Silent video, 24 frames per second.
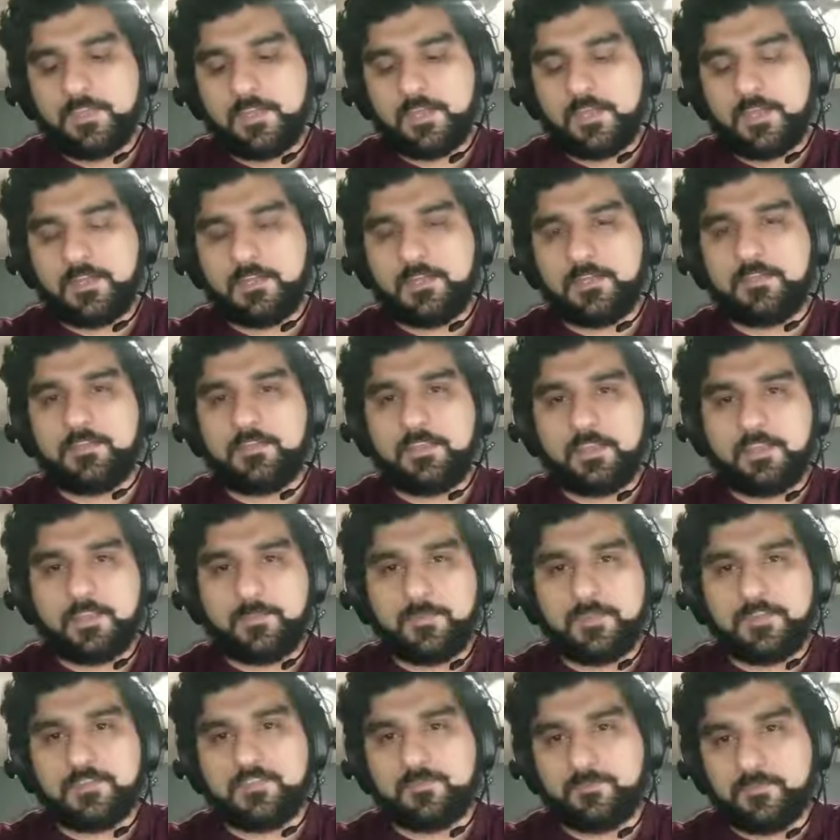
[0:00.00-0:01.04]
And like I
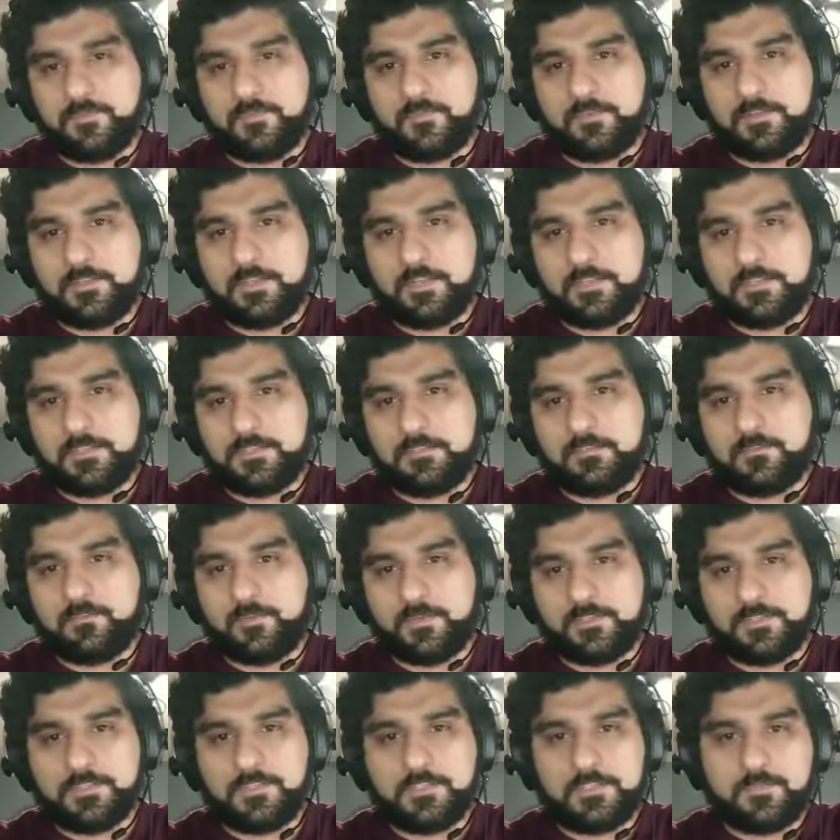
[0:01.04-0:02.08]
mentioned before, like
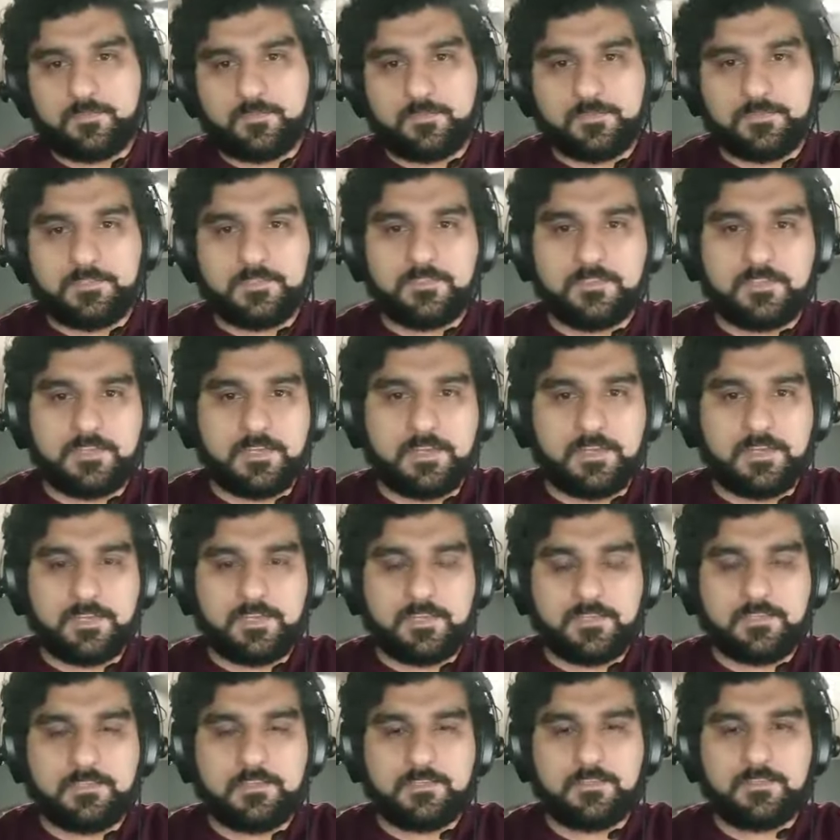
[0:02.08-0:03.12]
what this will decide
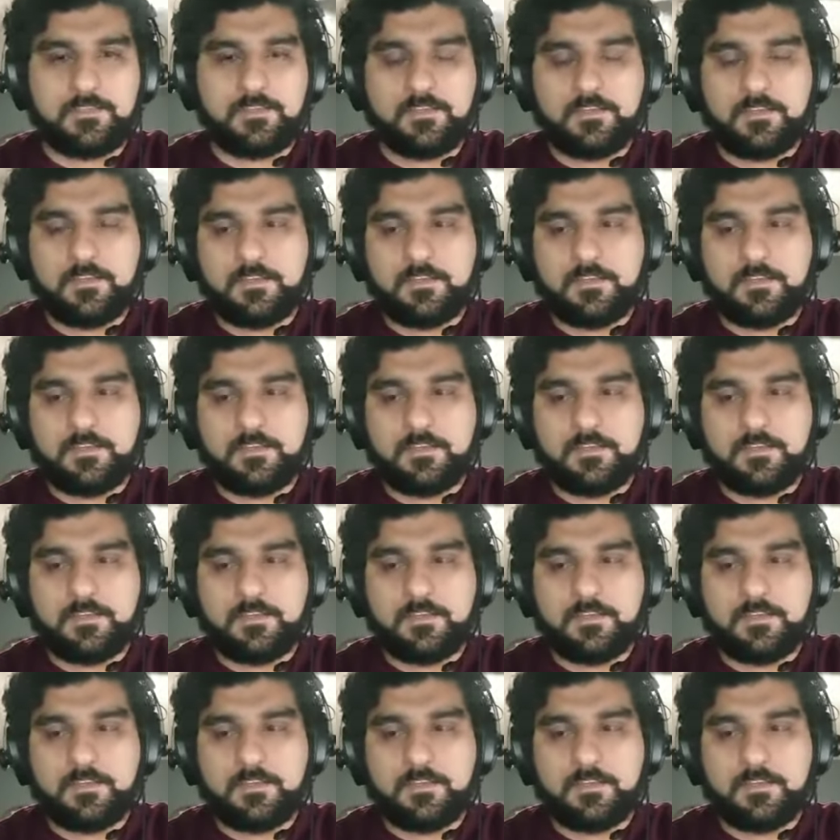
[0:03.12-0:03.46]
is